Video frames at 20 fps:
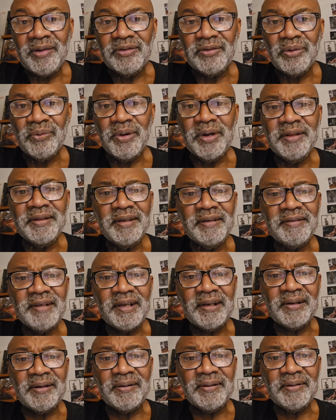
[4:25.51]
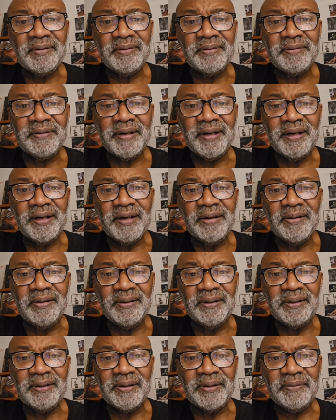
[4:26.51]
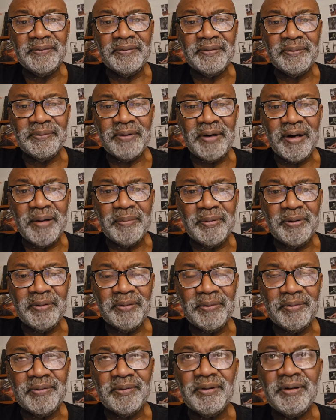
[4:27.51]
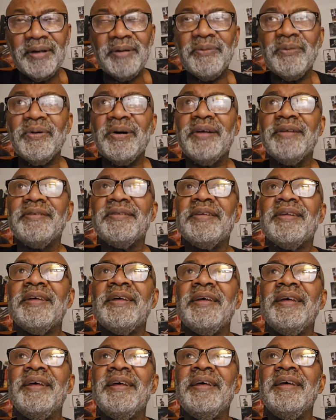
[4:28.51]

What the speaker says: So one of the things I learned early on from Robert was,